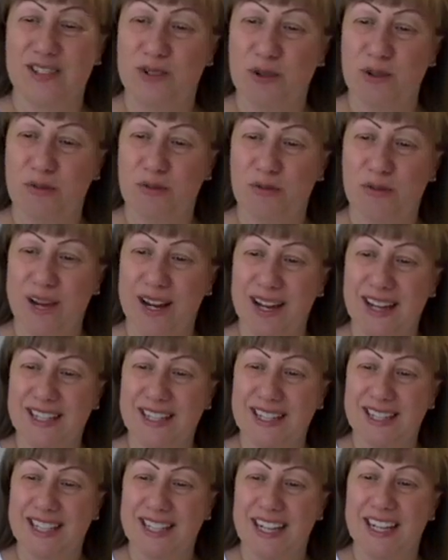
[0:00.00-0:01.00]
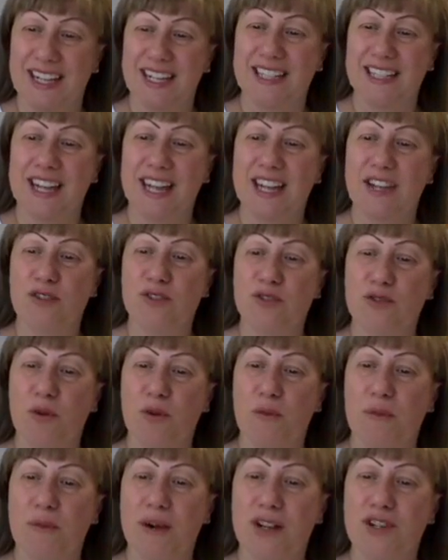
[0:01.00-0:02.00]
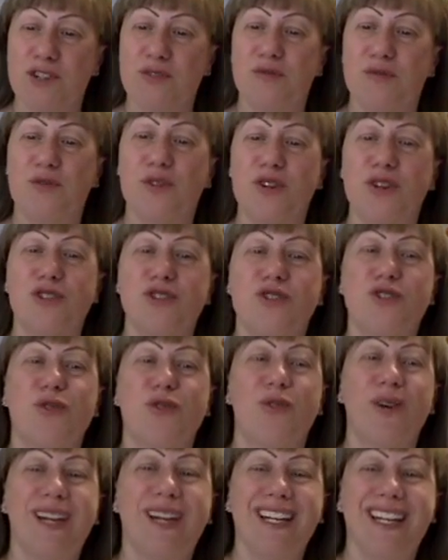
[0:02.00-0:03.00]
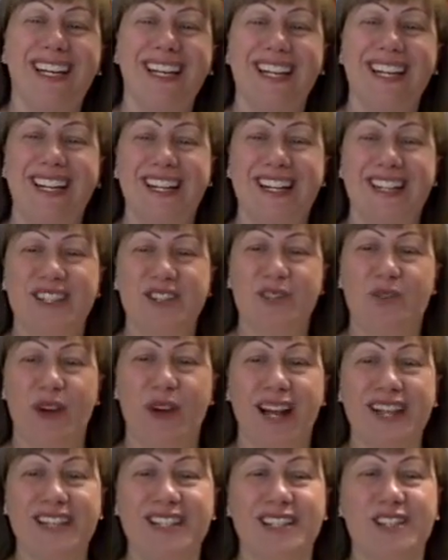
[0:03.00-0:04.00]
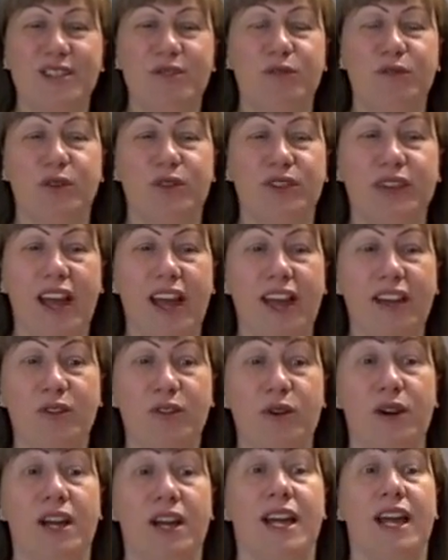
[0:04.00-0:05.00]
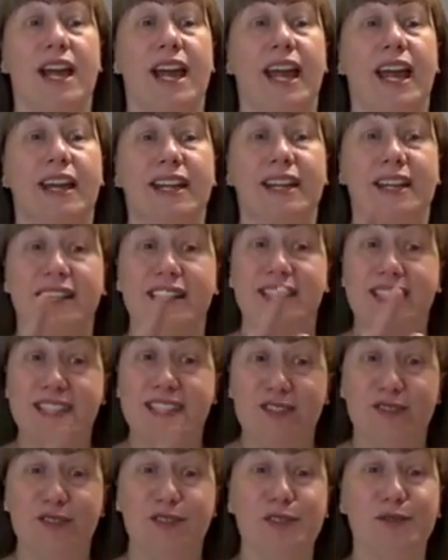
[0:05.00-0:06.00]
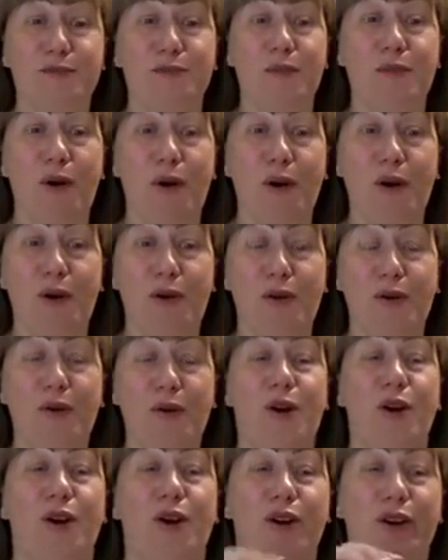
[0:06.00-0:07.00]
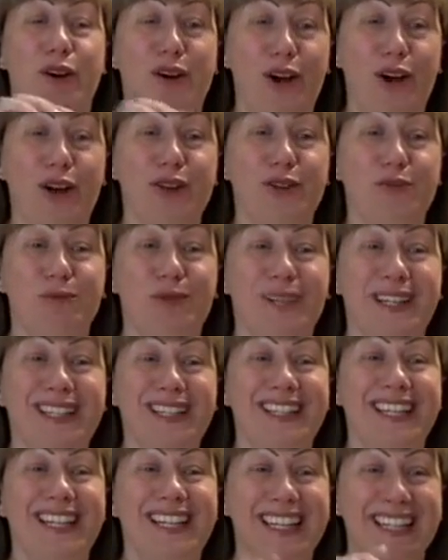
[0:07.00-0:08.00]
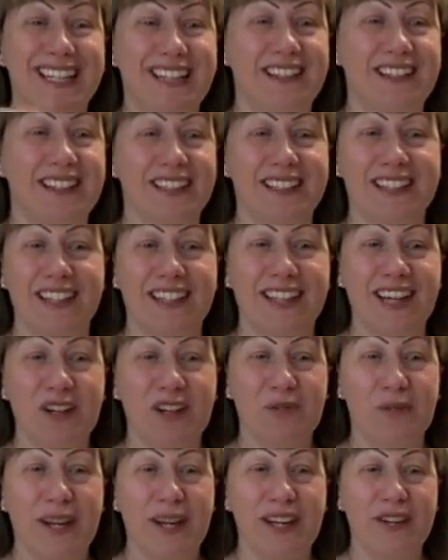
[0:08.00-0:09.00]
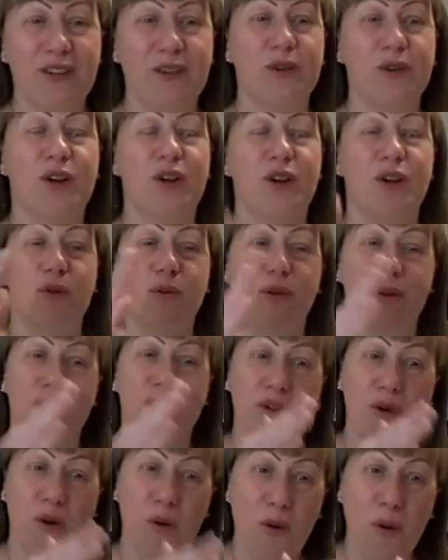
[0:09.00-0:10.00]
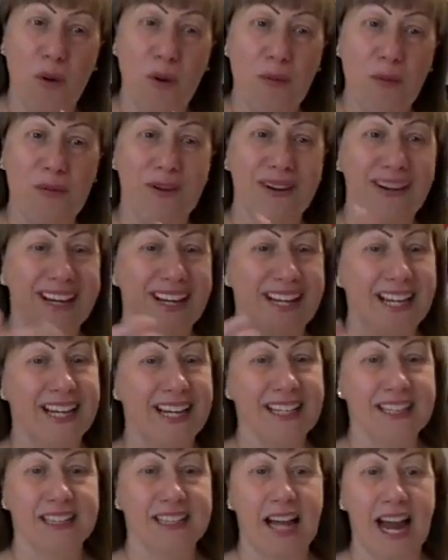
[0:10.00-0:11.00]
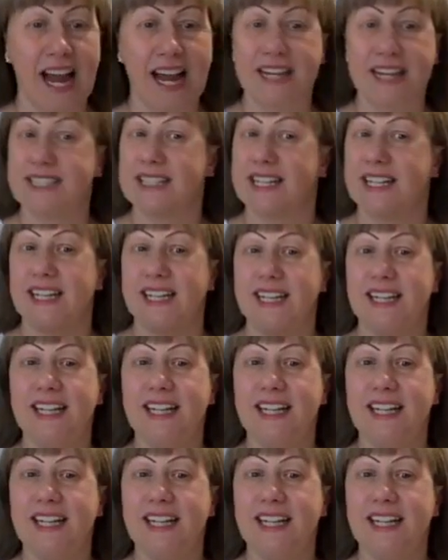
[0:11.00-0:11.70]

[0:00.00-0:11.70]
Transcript: So, friends, thank you so much for joining us, right, Silvio Tero? And until tomorrow, God willing, here at Kardec Radio with hope and light